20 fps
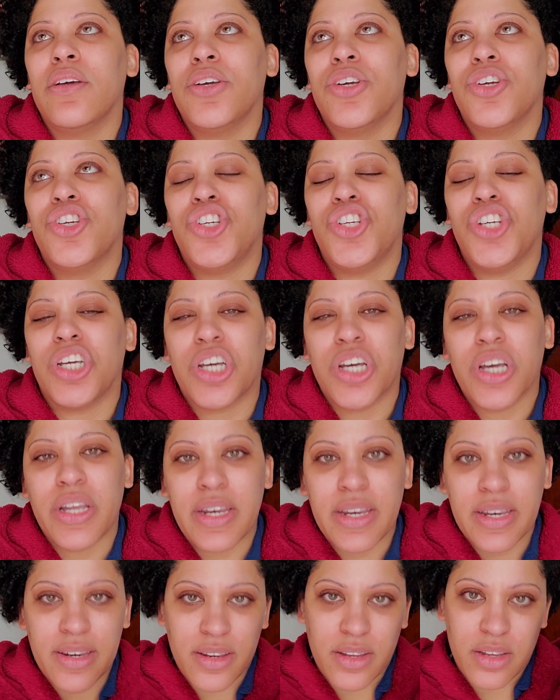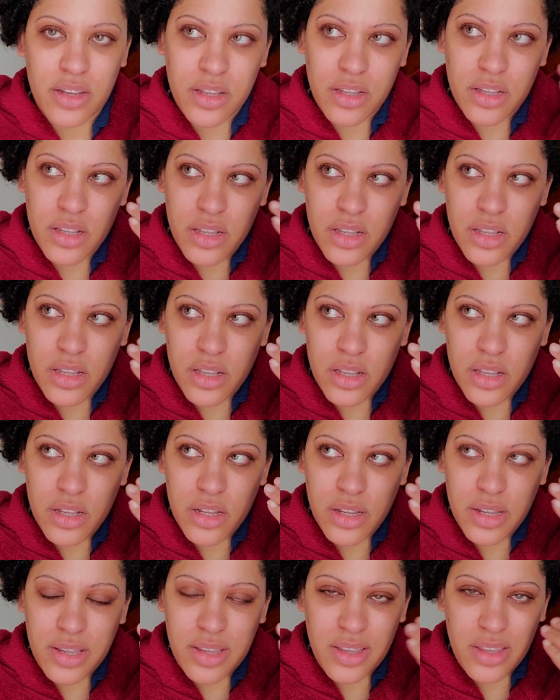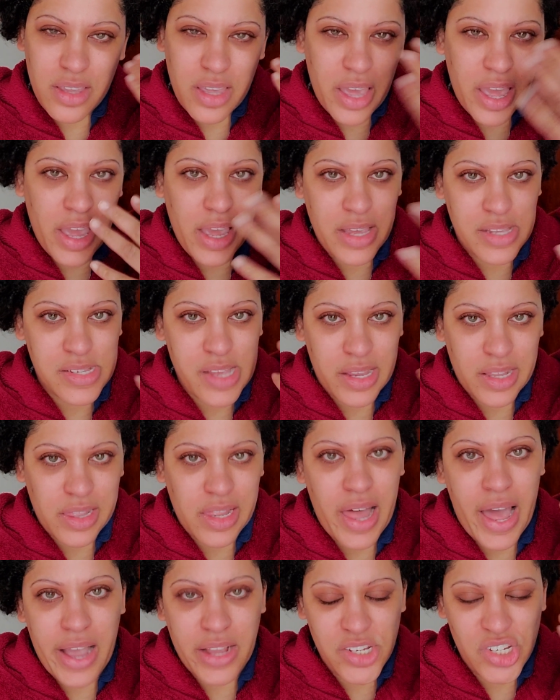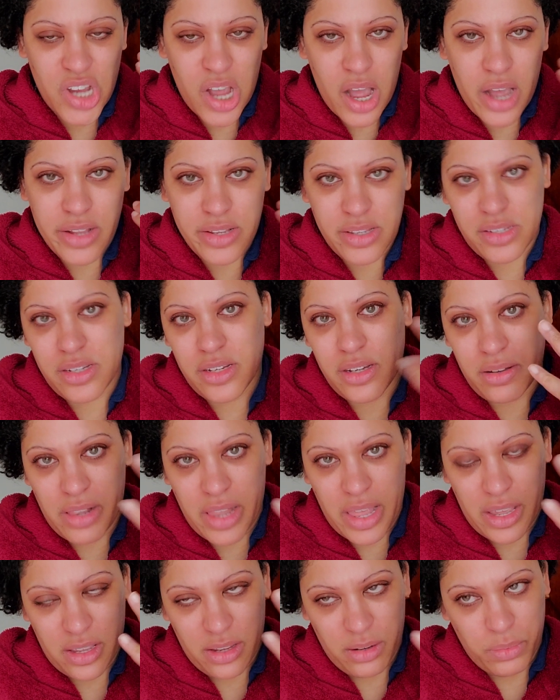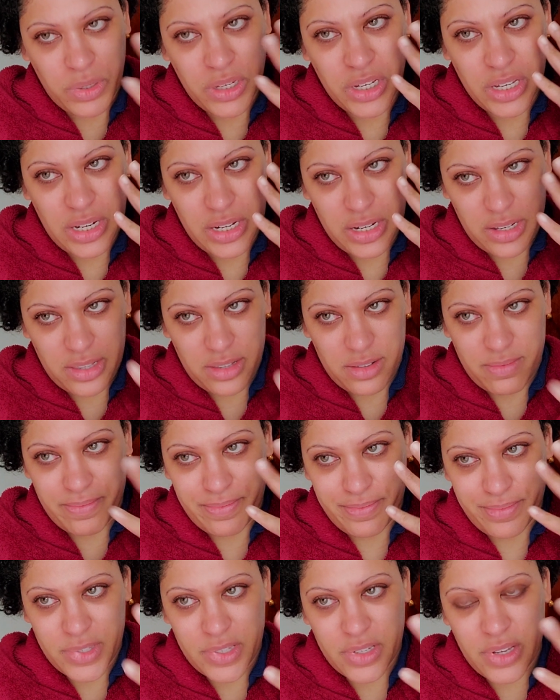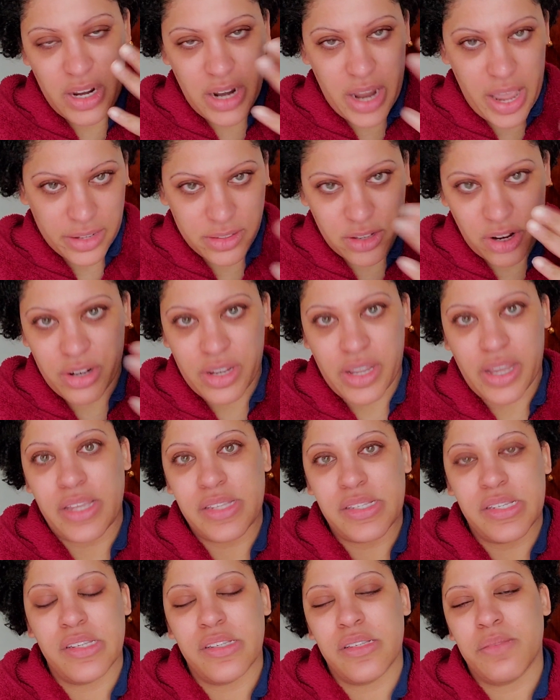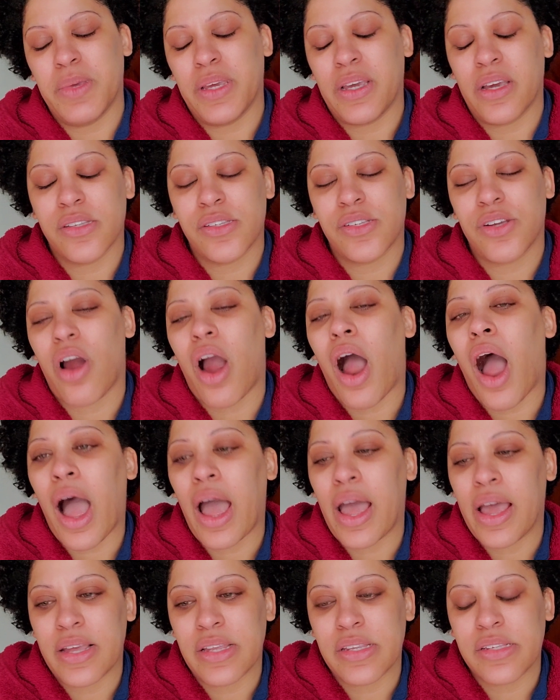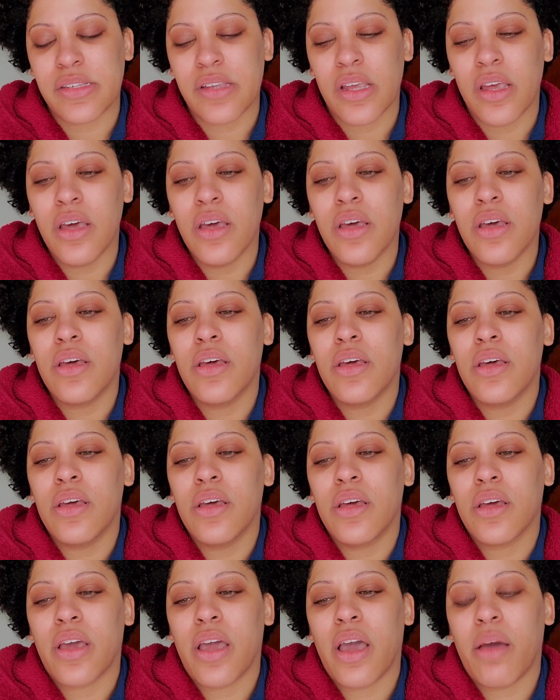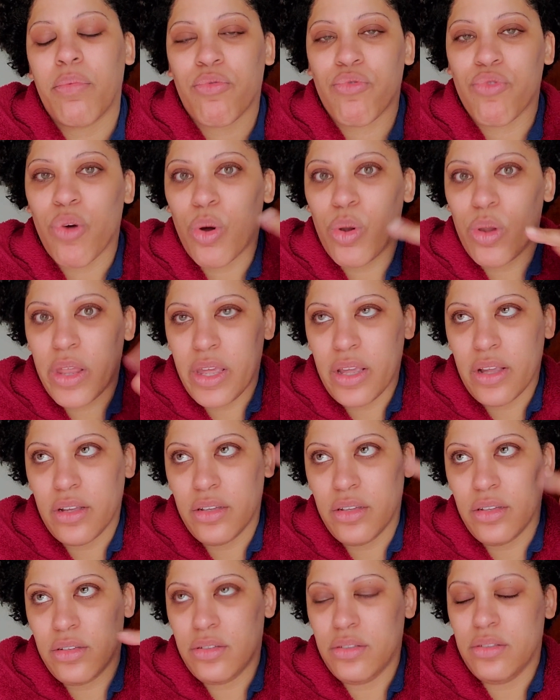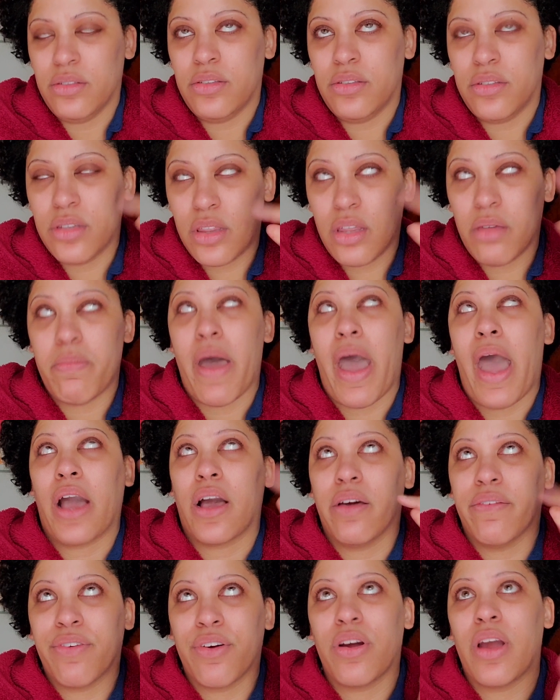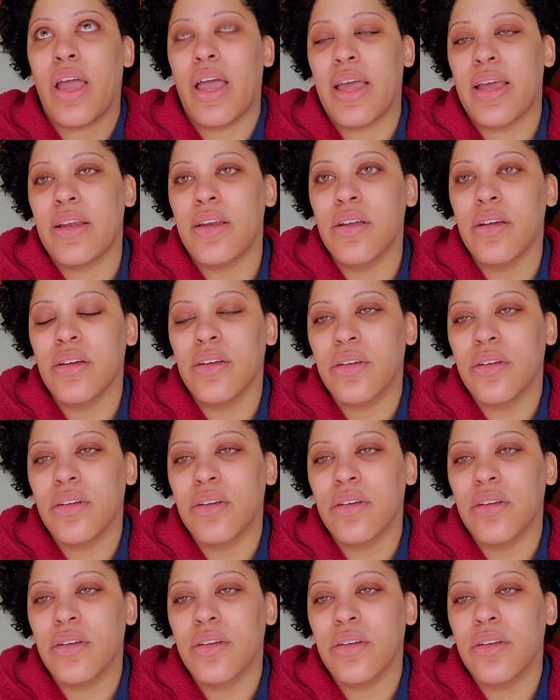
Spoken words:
She couldn't gaze, latch onto, we couldn't connect our gazes because her eyes kept rolling to the back of her head.